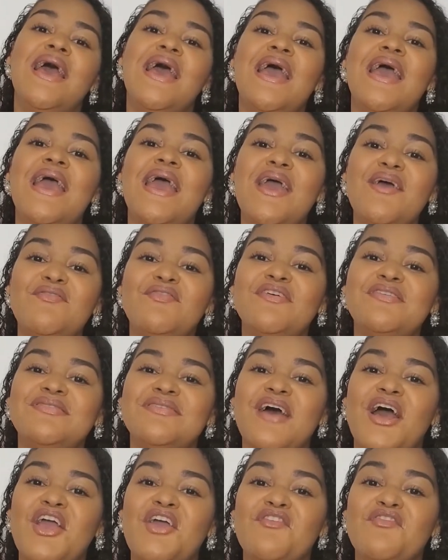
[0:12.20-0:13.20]
If it's
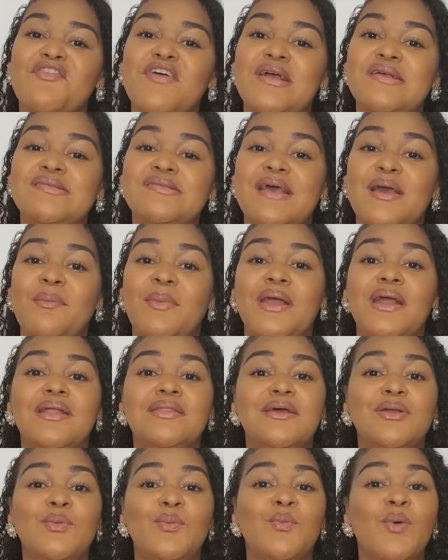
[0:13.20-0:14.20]
not your first time here,
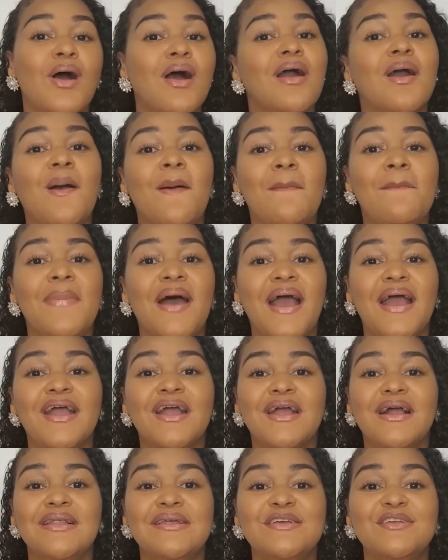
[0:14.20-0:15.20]
then welcome back,
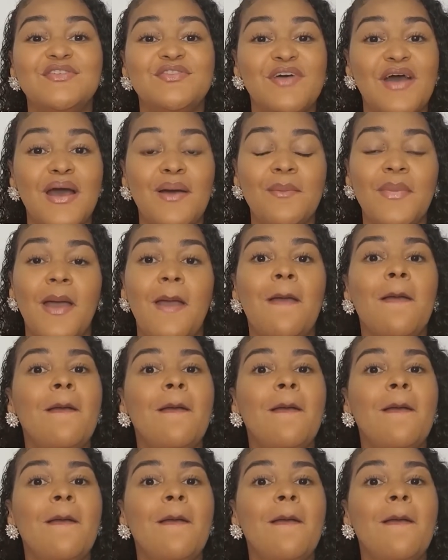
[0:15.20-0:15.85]
girlish fam.